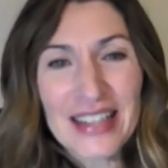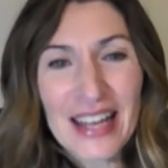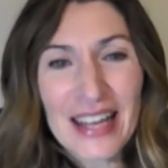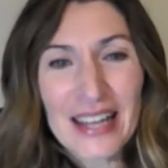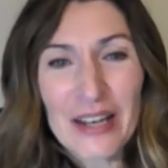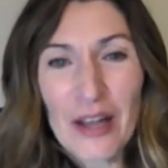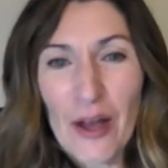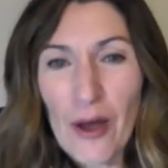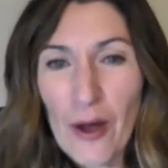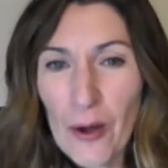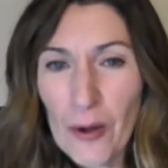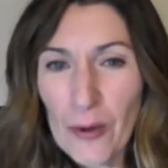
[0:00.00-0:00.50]

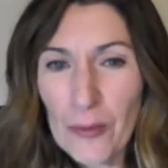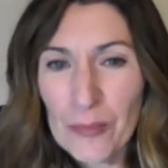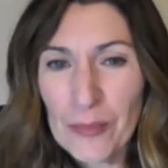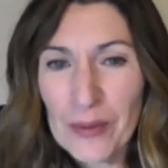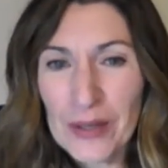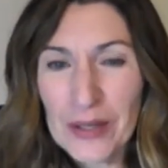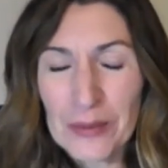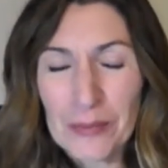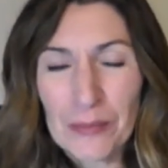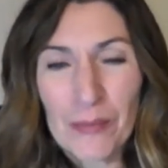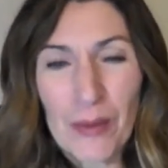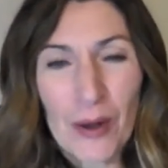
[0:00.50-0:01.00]
and
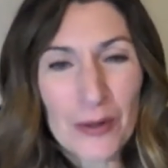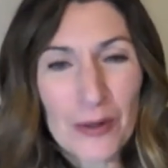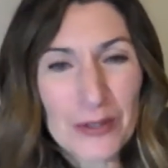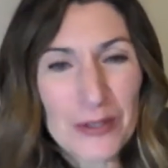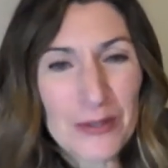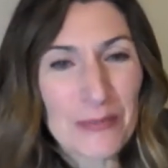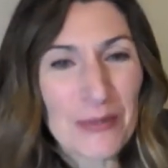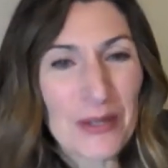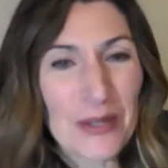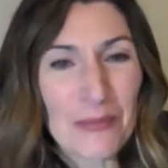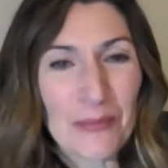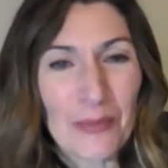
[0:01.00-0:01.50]
open
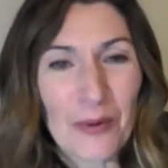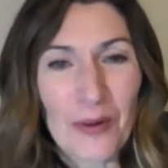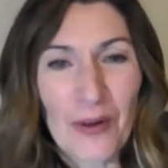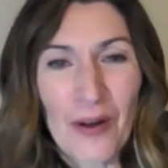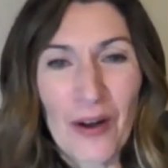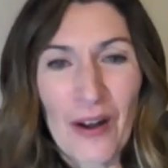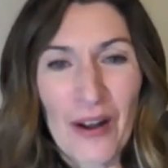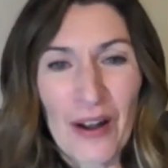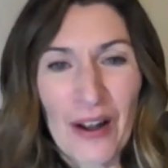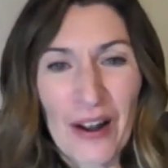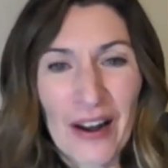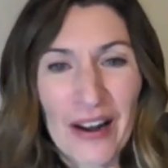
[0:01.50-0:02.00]
most people
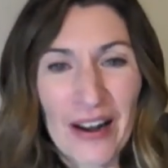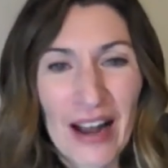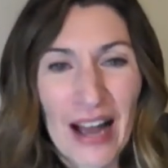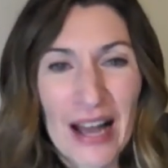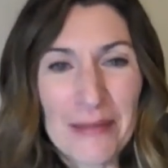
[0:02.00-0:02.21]
are.